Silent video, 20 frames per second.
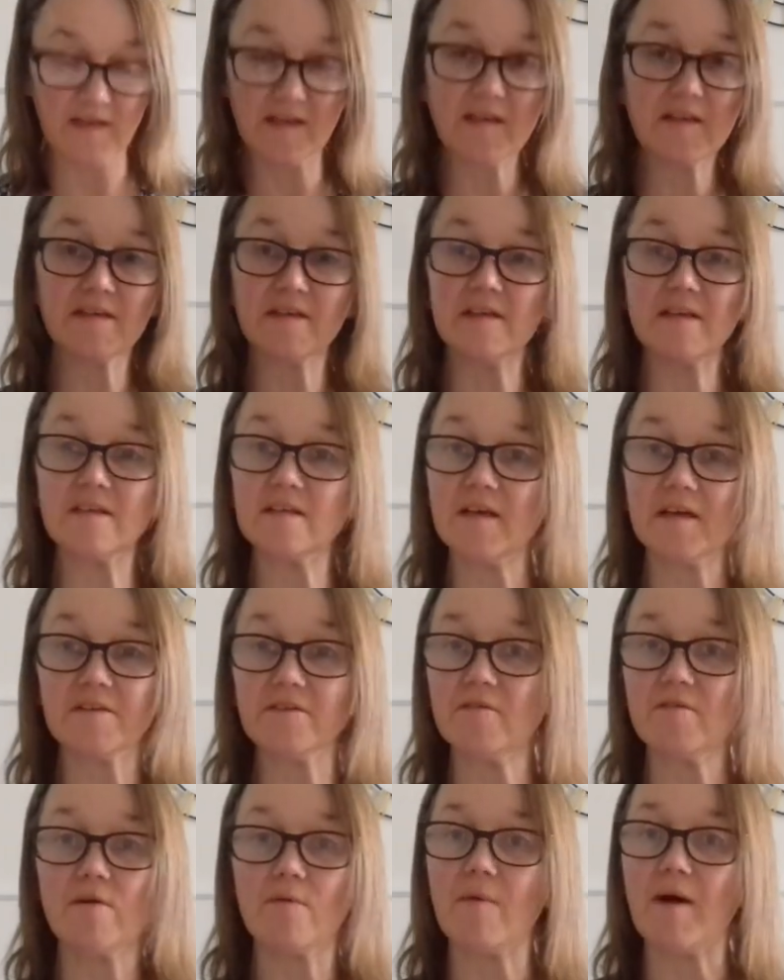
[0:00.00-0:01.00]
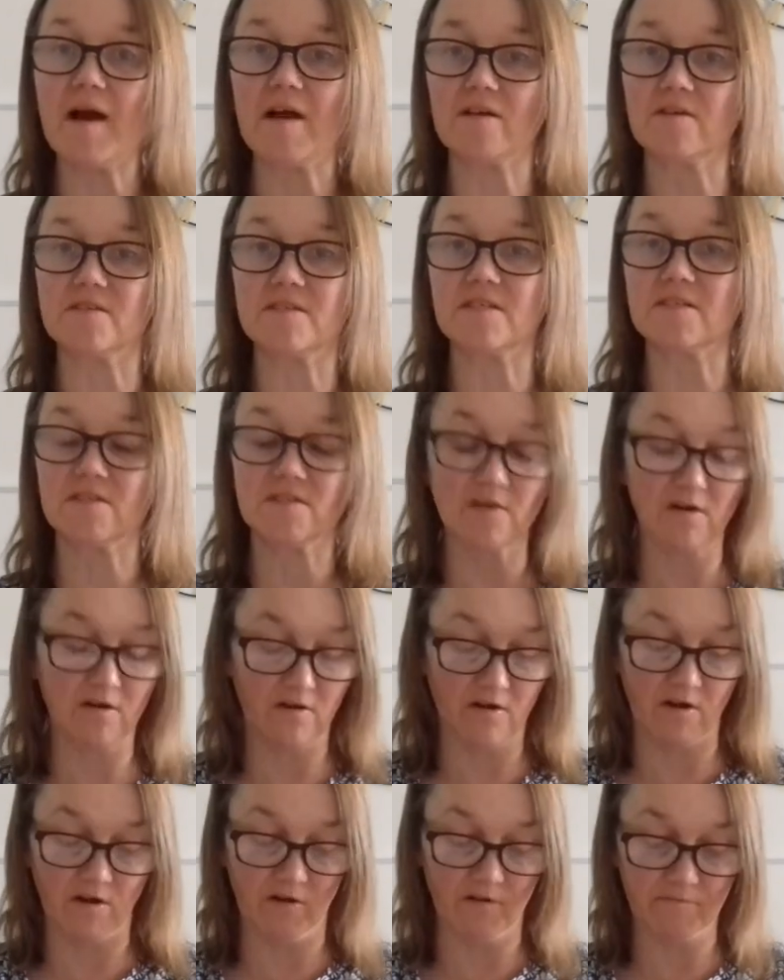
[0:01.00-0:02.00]
And I don't know why, because it's not a
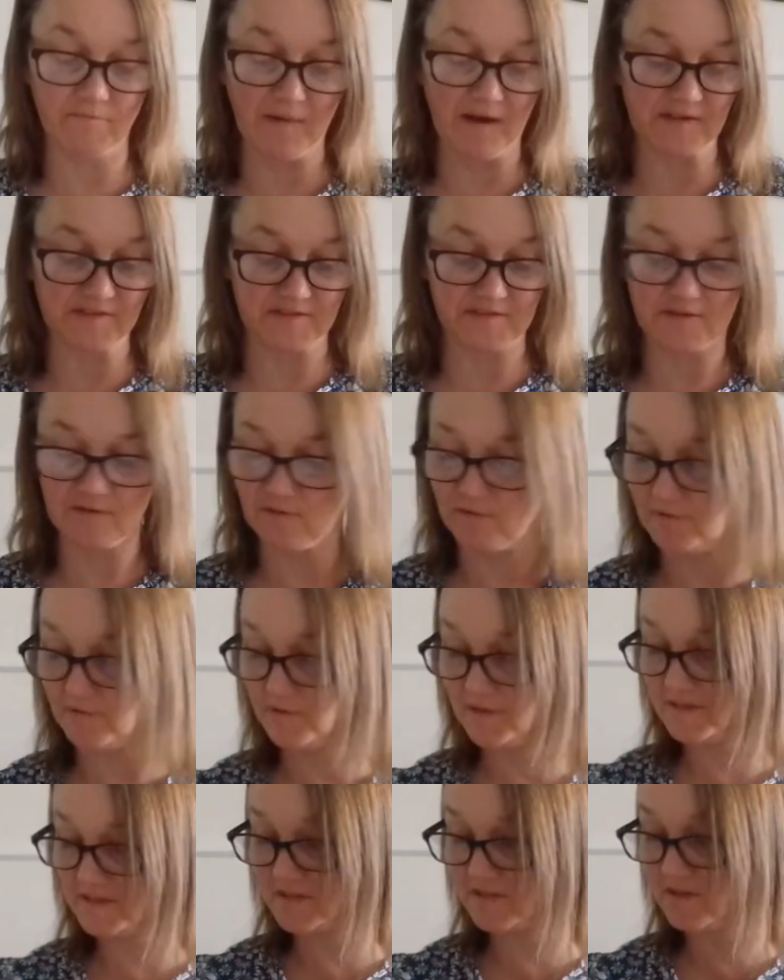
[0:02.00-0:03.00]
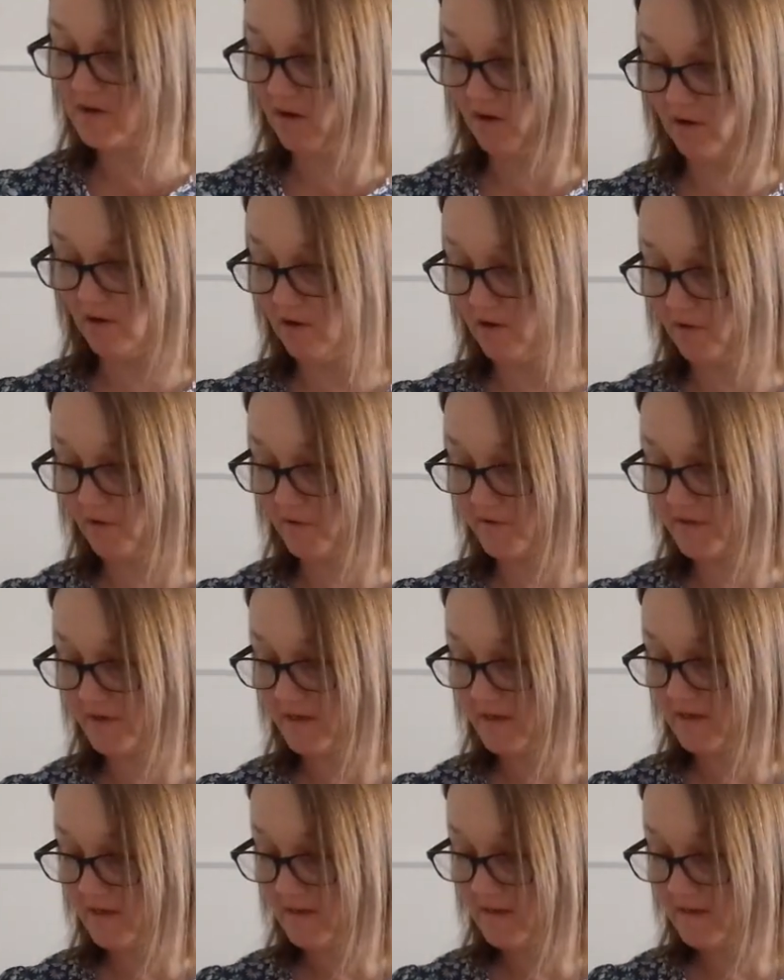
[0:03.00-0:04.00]
hard pattern at all. It's not hard.
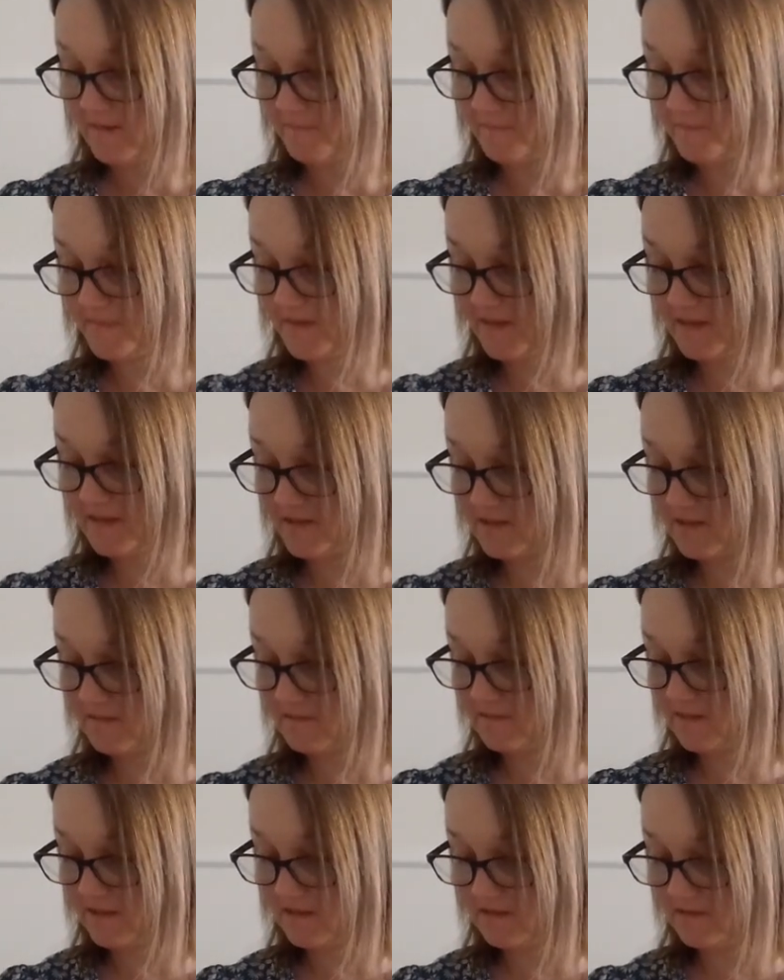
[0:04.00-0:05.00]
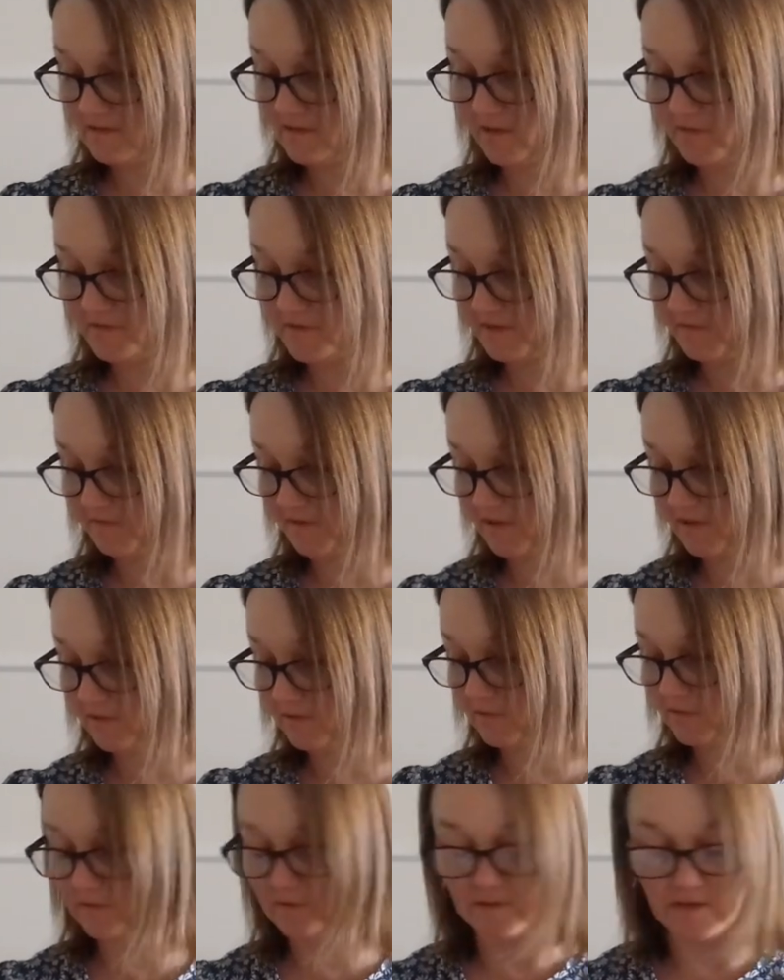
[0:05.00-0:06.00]
It's not
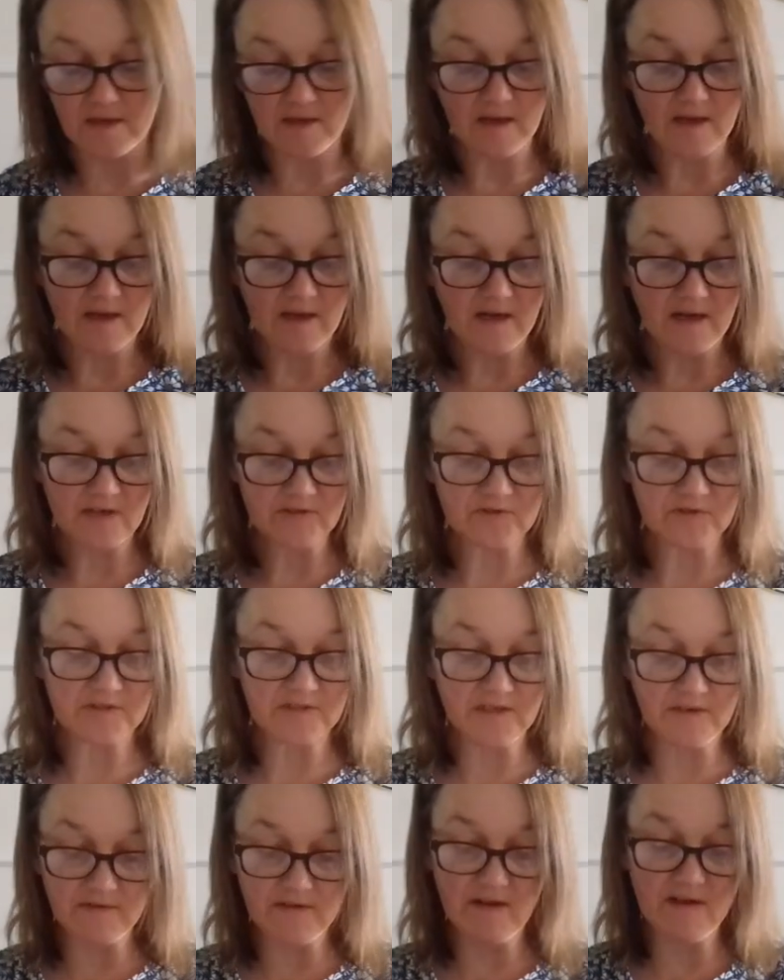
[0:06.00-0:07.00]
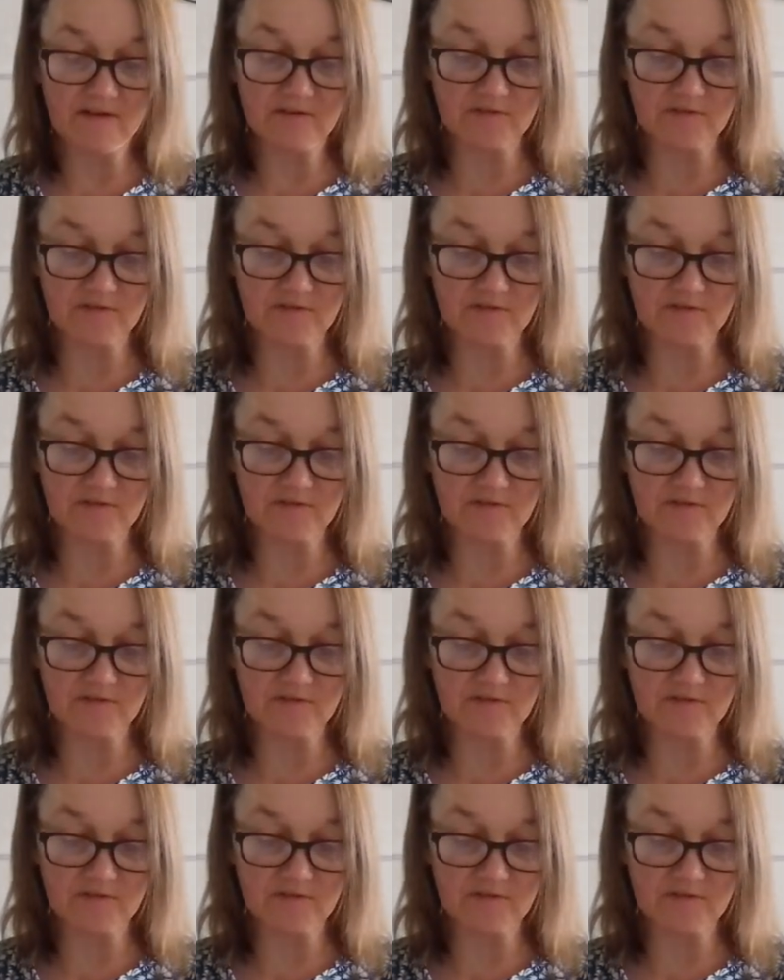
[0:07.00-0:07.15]
difficult. I just don't know.